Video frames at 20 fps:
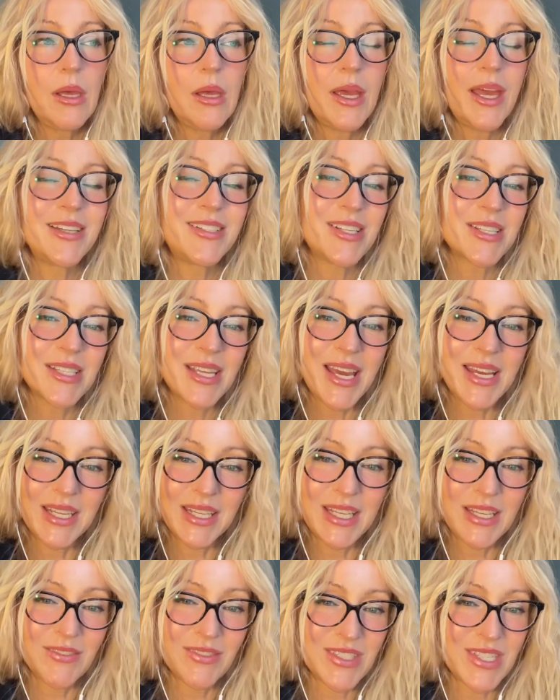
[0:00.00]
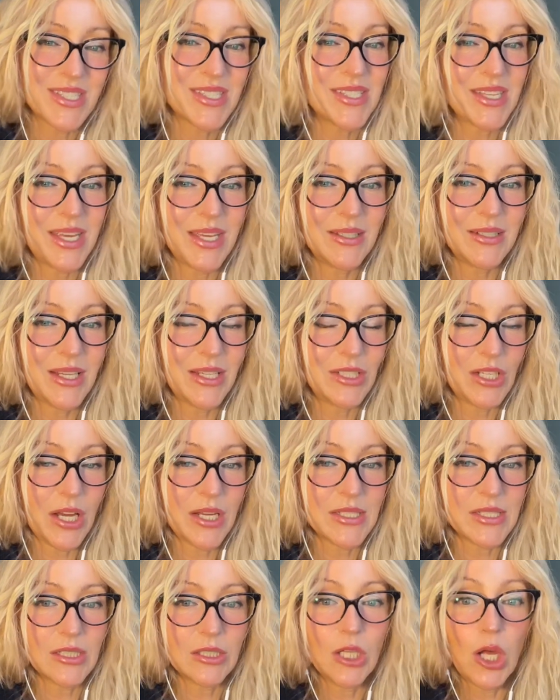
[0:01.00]
It just kind of gives the skin a
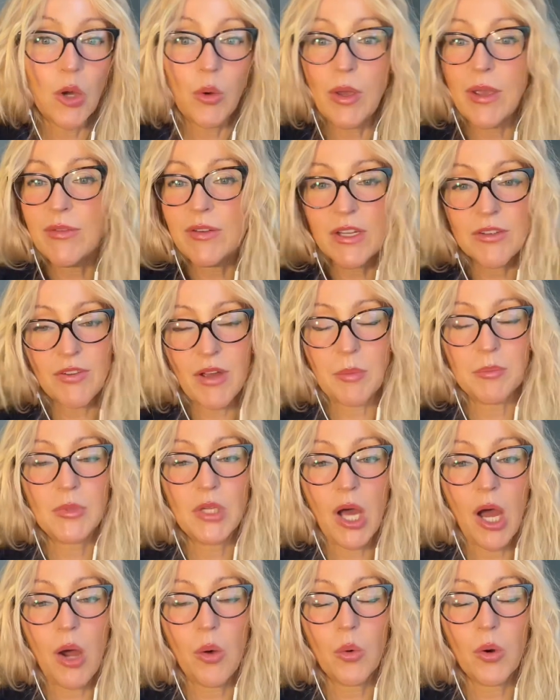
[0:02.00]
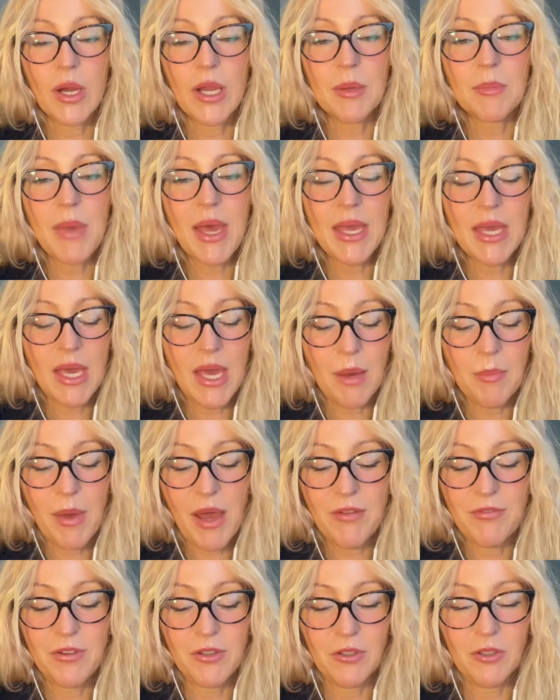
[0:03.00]
nice glow. Even if I'm not wearing makeup, I
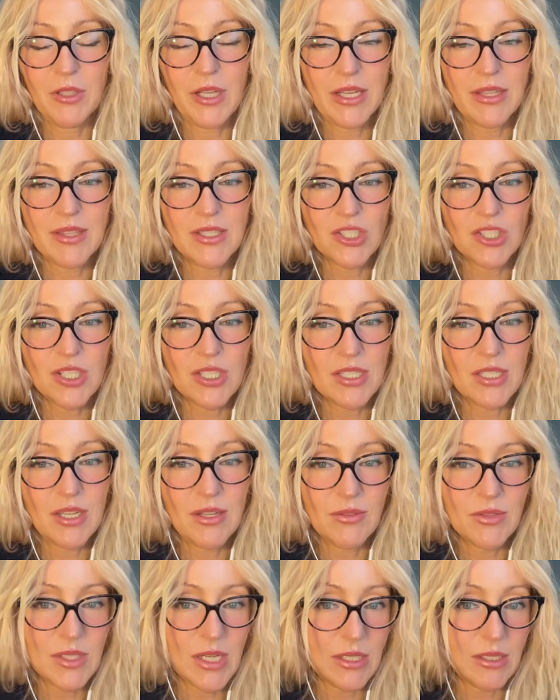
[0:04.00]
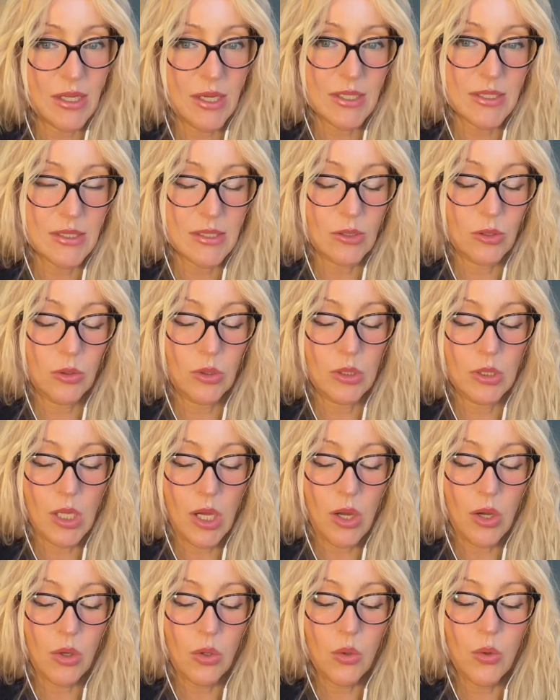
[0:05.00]
feel like this just gives a nice little
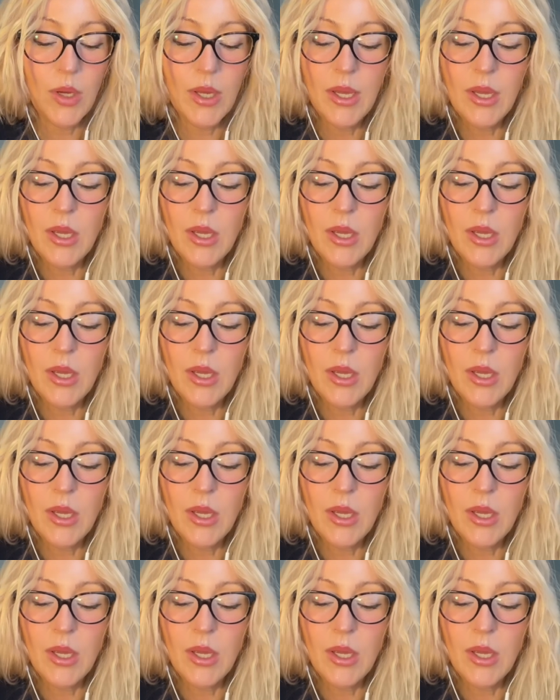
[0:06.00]
glow.